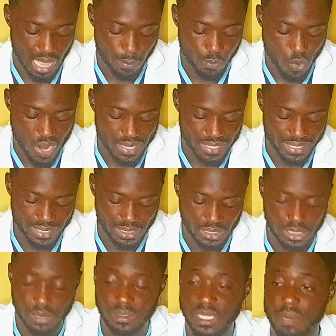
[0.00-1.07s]
Type 1
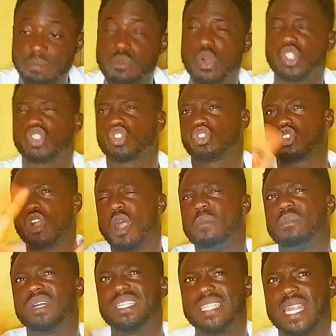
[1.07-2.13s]
is the most
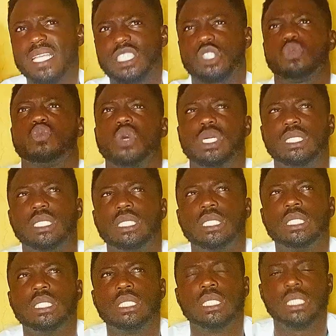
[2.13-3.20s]
commonest one.
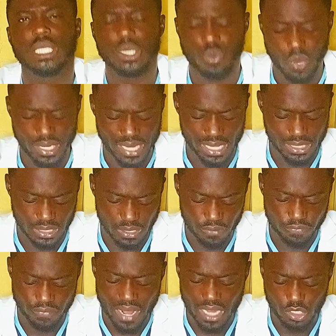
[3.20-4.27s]
When there is a
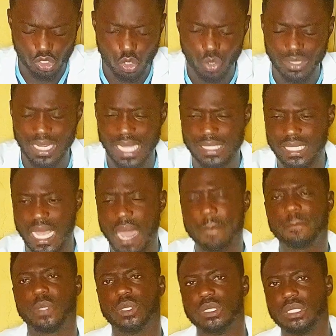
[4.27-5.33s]
fracture that
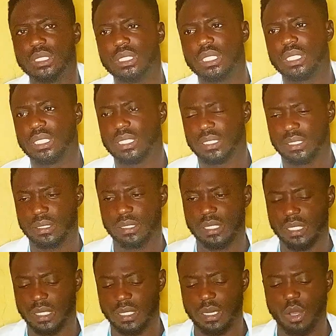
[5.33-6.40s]
happened
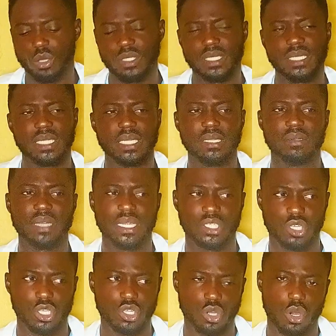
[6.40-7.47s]
on the
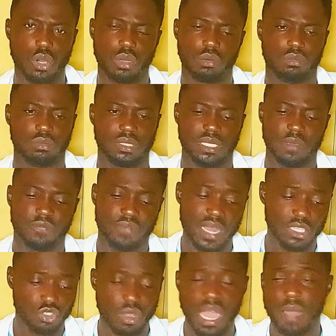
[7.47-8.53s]
radius, the
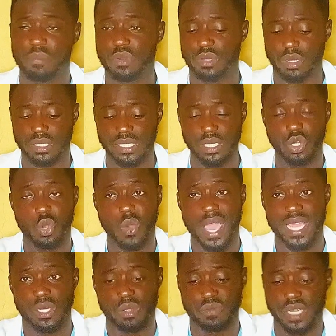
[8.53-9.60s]
fracture happened on the
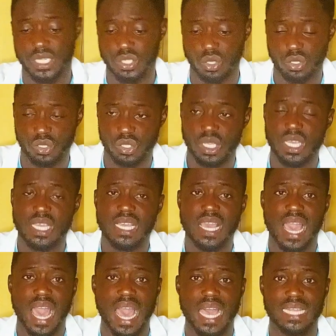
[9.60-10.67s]
lower end of radius,
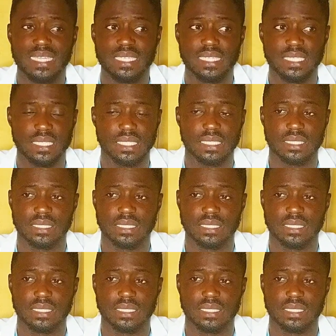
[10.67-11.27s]
and